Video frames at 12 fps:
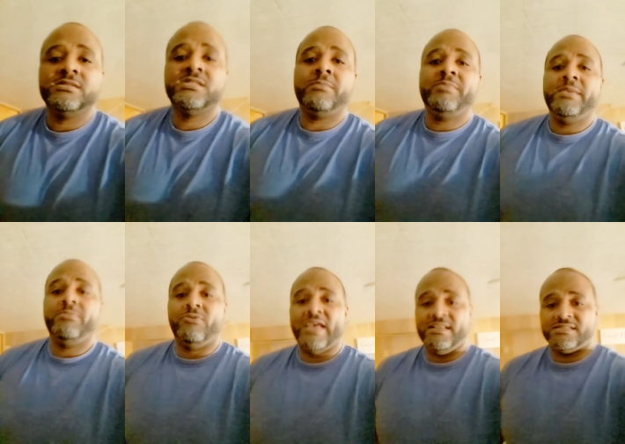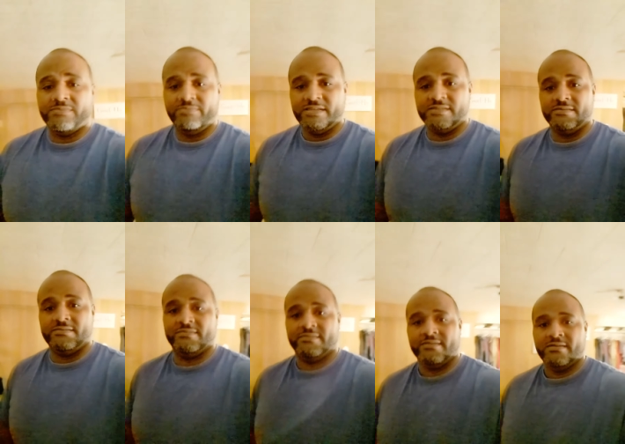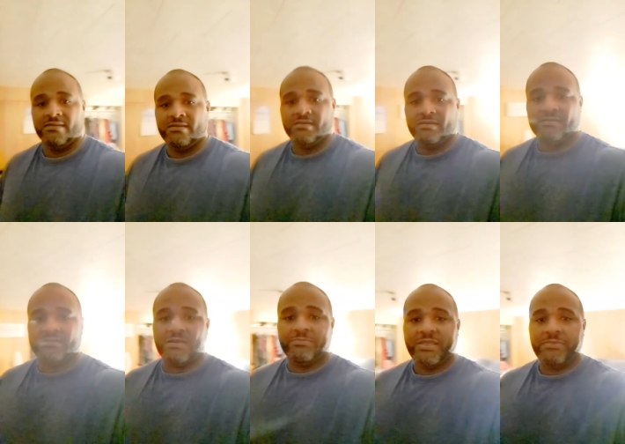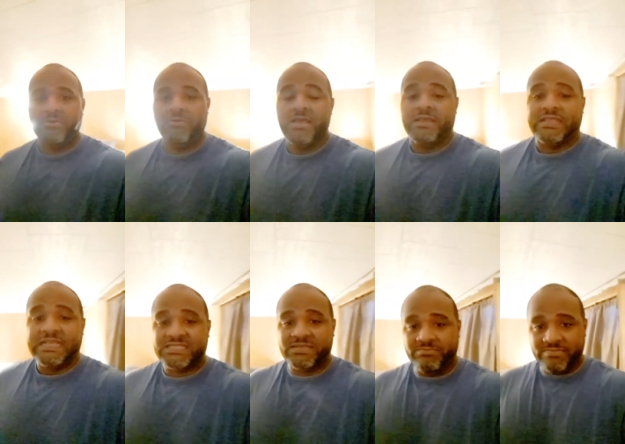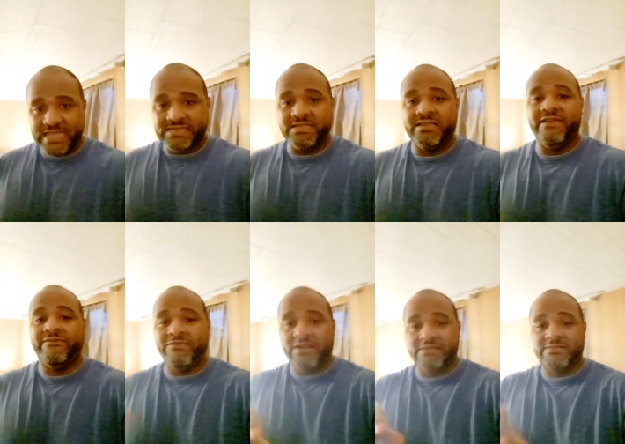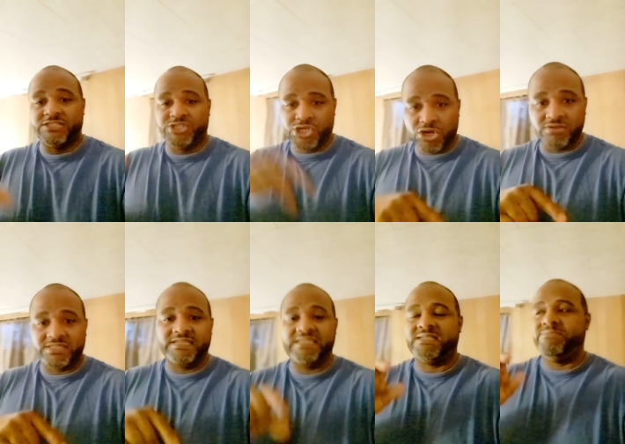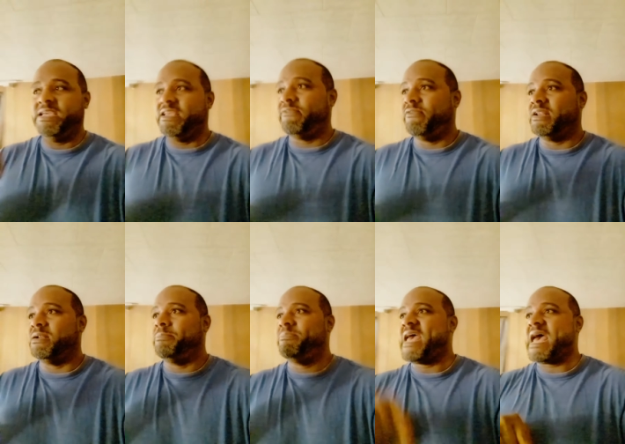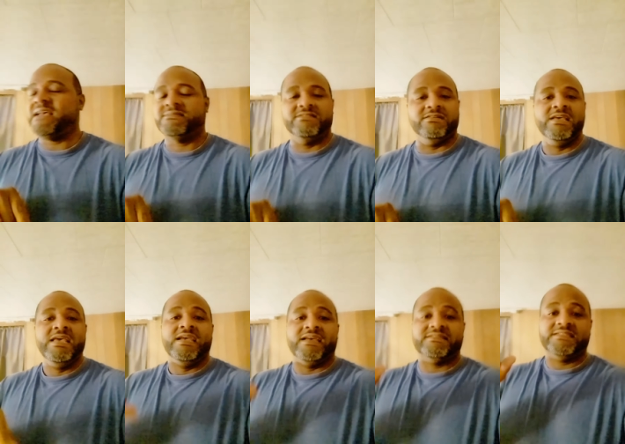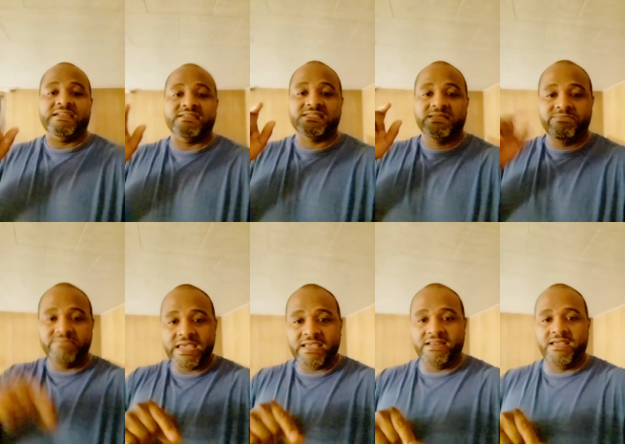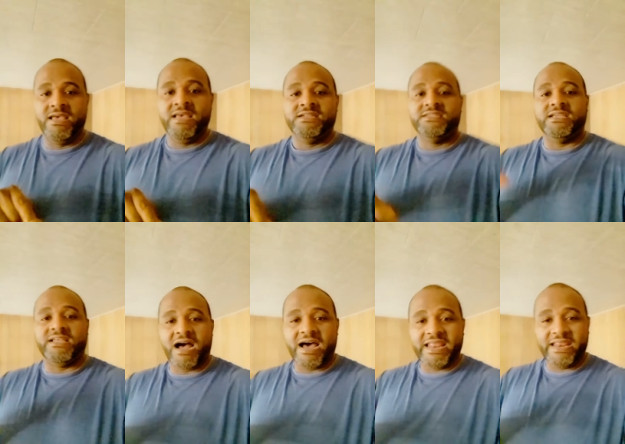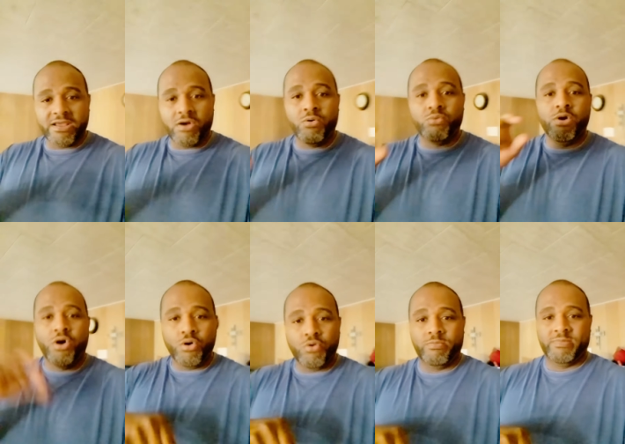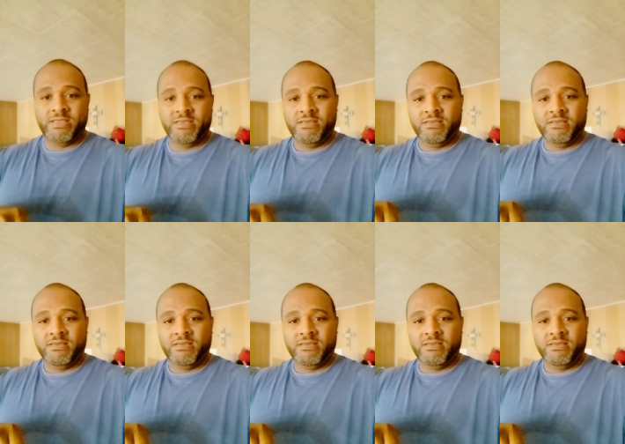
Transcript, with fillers: Some people hate submission. Some people, they submit in front of the church, they submit in front of the pastor instead of submitting to God in their own home